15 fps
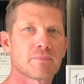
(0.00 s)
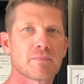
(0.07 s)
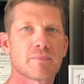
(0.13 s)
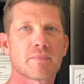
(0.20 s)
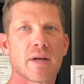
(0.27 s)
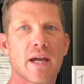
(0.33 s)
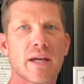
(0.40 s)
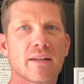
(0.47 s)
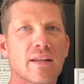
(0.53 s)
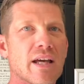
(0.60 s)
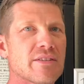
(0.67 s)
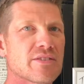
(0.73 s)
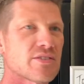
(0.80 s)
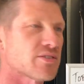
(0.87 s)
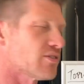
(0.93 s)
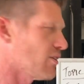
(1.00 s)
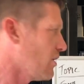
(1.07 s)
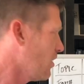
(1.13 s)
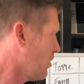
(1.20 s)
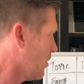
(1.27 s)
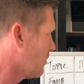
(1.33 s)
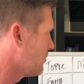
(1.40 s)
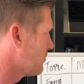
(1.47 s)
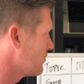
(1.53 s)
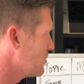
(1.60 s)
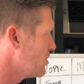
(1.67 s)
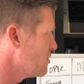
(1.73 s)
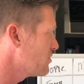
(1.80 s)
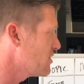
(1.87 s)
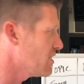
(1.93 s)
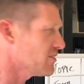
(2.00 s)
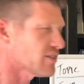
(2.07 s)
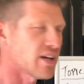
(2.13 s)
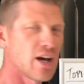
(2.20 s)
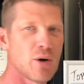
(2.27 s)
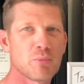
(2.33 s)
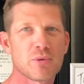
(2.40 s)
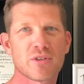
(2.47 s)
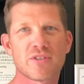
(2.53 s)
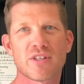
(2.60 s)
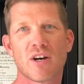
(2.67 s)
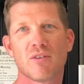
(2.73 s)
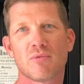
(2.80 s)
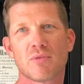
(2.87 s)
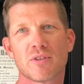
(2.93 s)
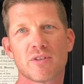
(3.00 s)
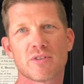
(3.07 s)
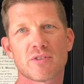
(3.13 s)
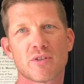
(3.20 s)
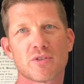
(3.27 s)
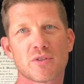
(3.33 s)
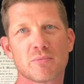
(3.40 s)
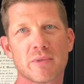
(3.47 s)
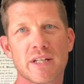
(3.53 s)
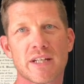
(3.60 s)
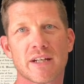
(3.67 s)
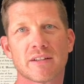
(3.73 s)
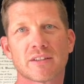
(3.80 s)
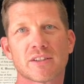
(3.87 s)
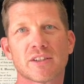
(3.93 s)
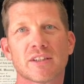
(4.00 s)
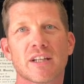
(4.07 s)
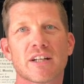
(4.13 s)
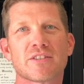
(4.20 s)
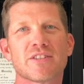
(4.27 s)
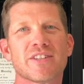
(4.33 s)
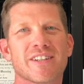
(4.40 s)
And let's use this to help yourself with your social media. Good luck to you.